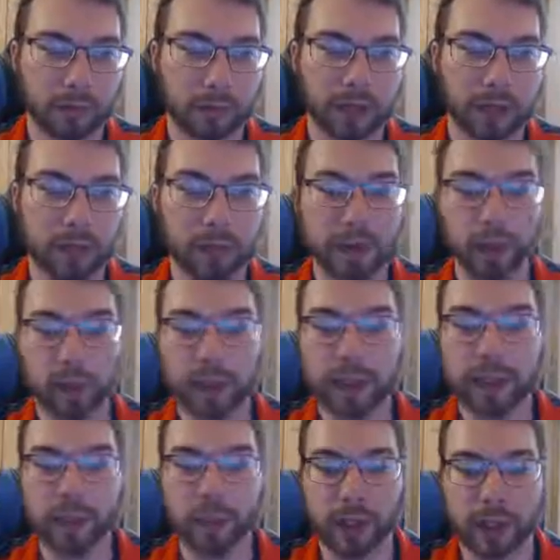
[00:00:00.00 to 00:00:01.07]
If he really
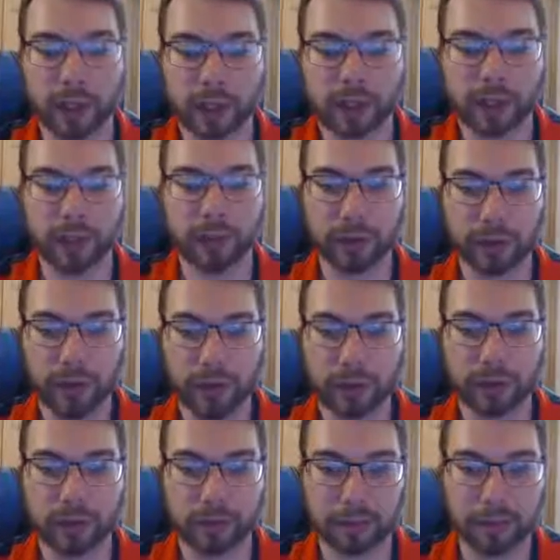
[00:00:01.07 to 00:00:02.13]
wanted
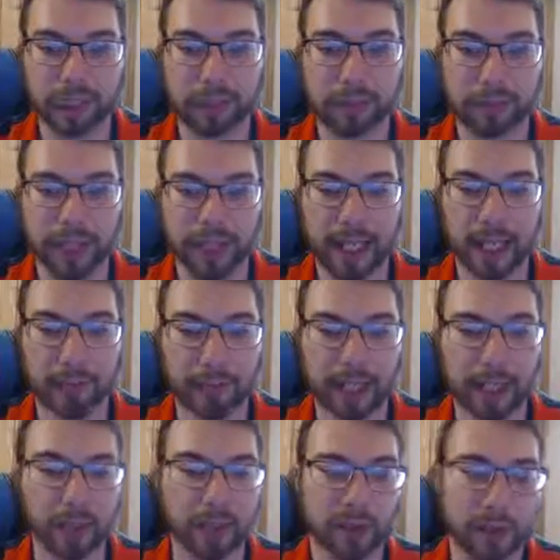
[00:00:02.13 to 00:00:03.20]
to make something happen, he
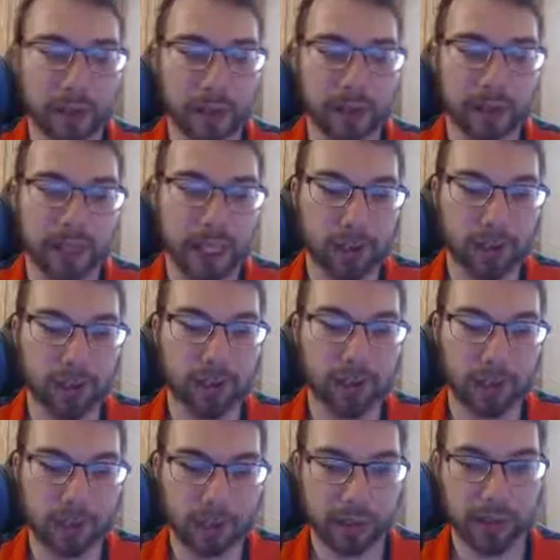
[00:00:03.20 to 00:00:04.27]
would have targeted our
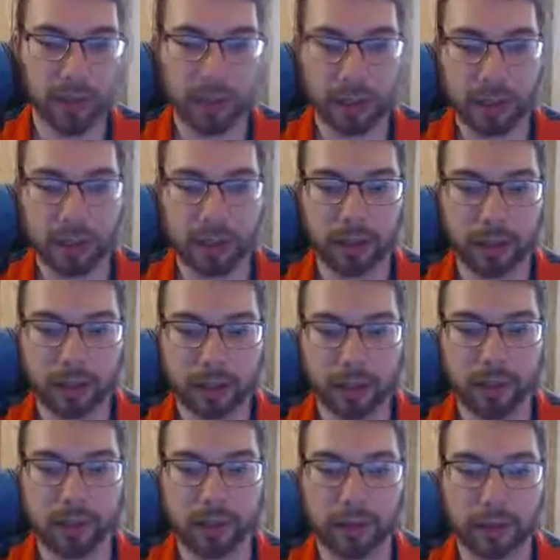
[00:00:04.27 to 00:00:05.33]
Pulse.
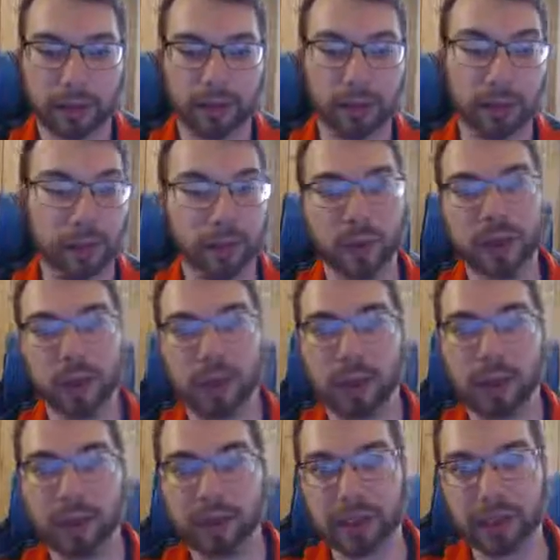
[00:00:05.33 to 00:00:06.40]
But we would have
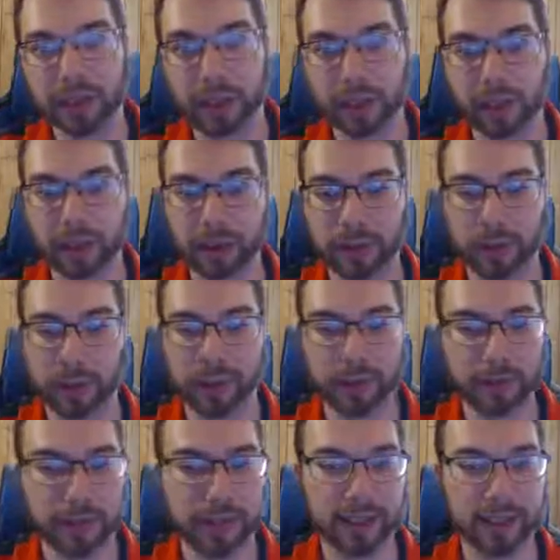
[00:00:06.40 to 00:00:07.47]
also been able to do stuff.
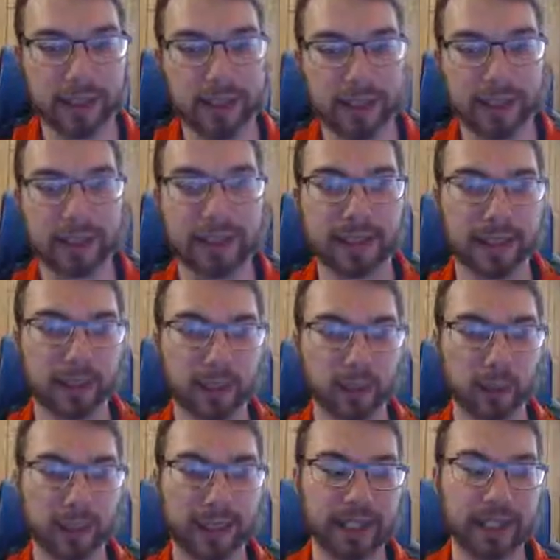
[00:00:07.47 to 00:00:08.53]
Like, this is the
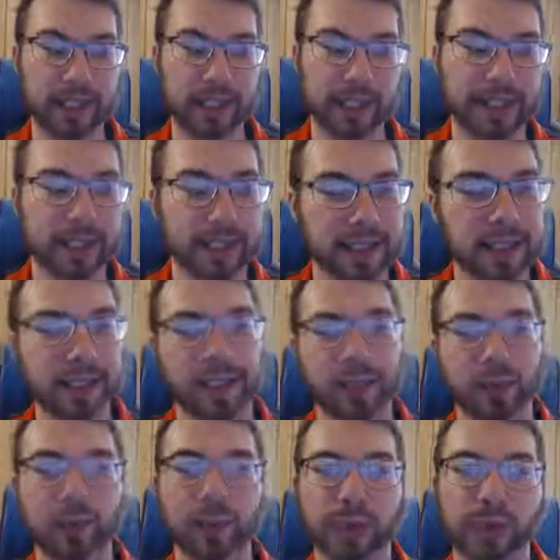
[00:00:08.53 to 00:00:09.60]
craziness. Like, this deck is
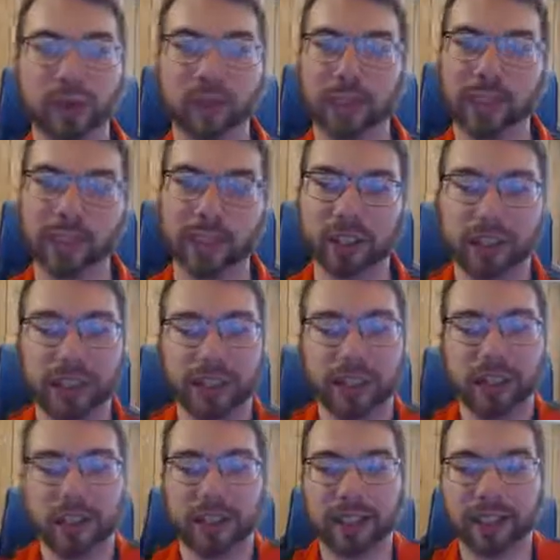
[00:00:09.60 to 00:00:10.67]
really, really good.
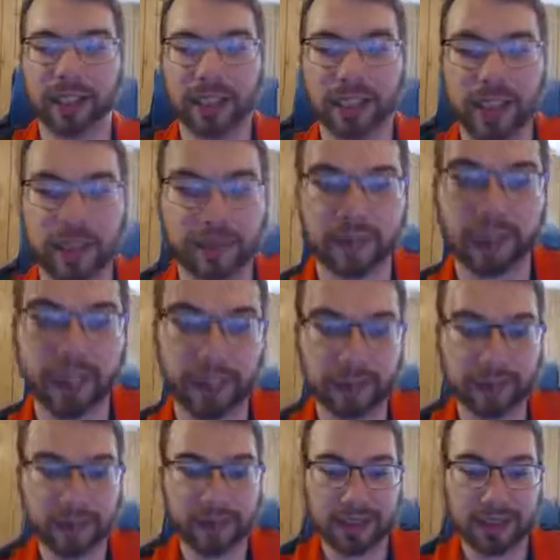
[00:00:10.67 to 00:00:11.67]
There's a lot of things.